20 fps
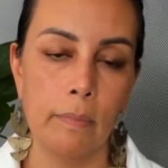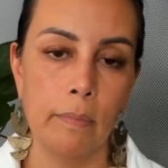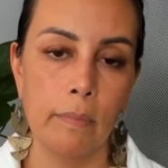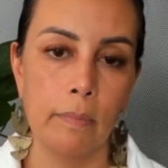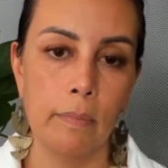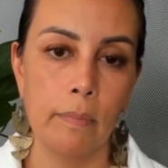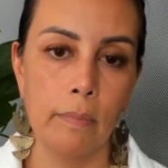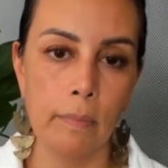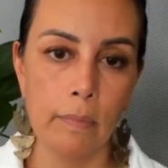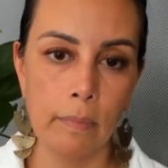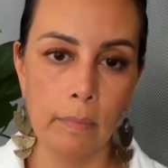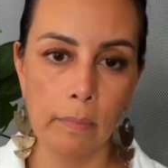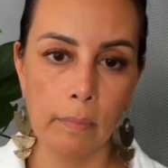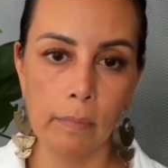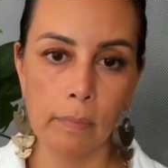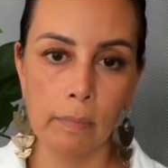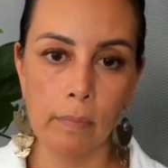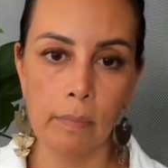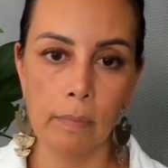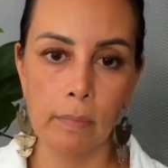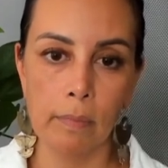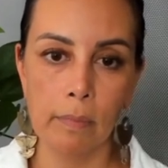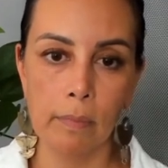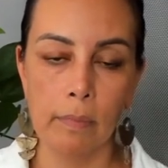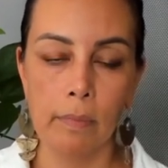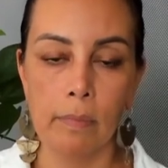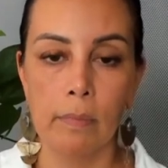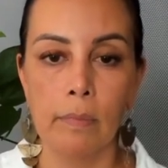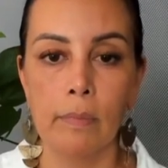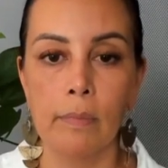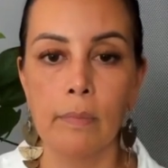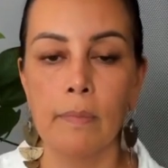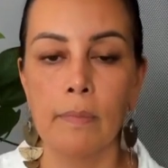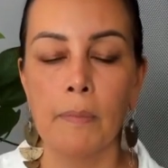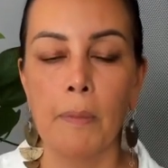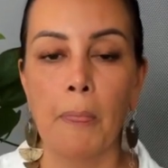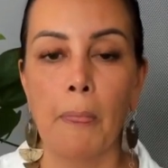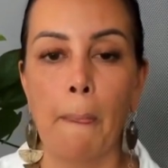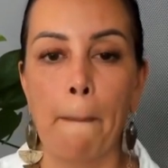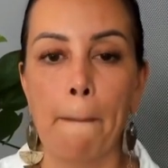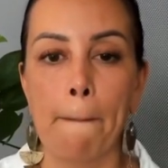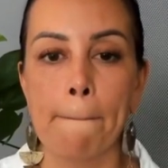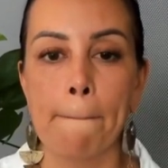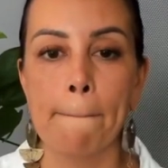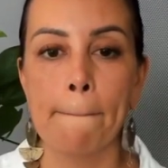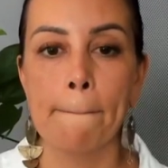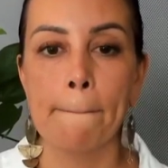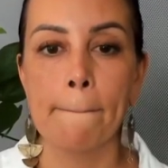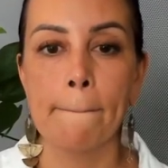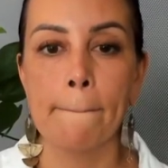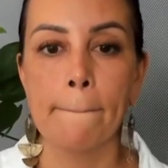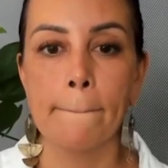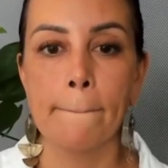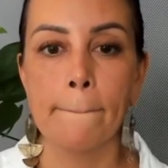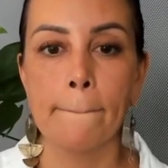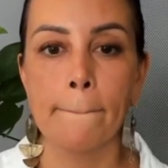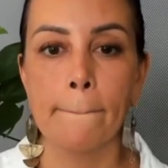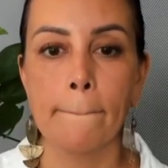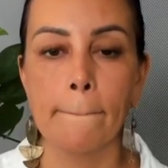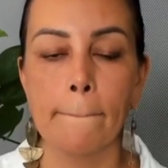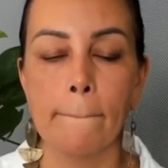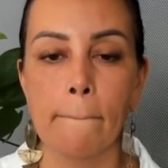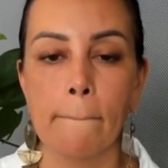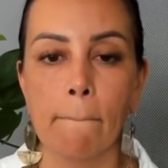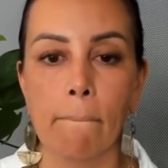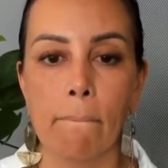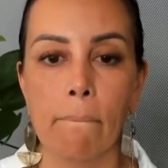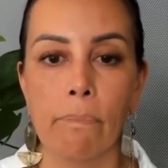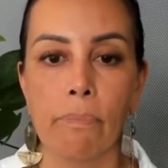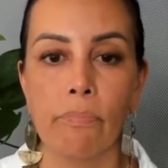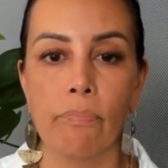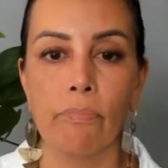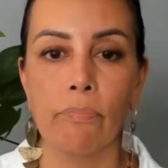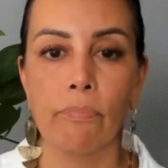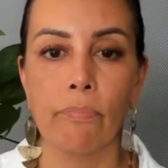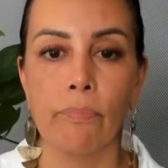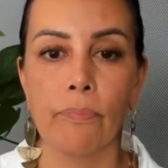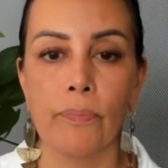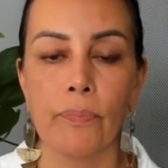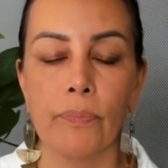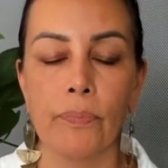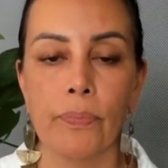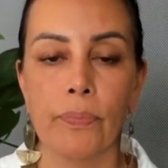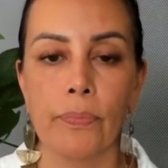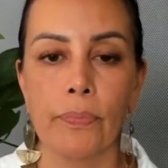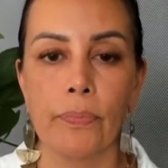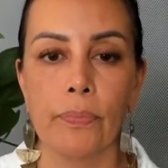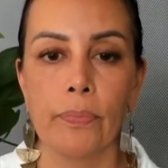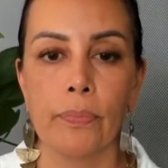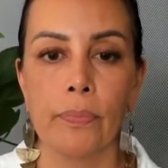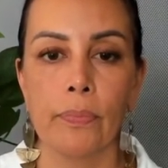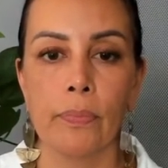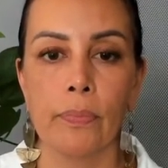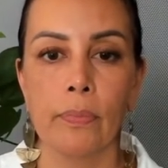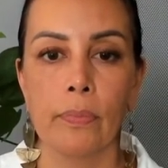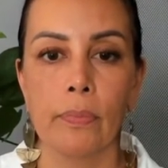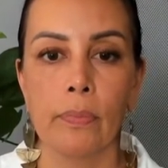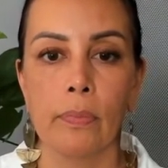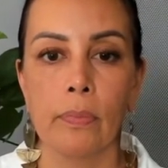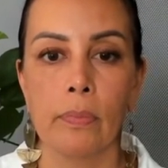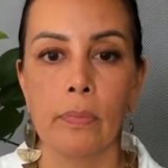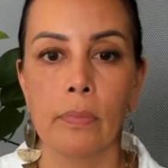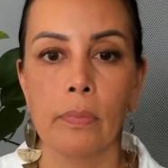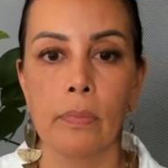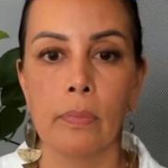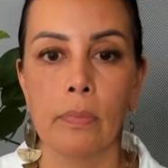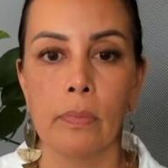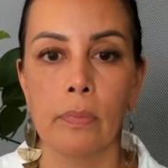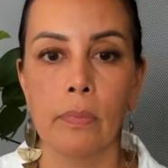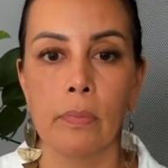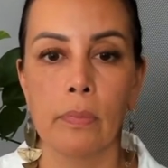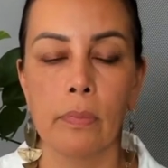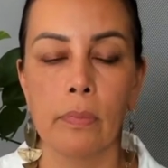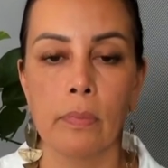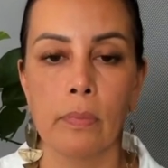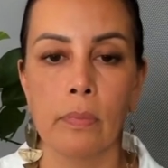The person shown says nothing.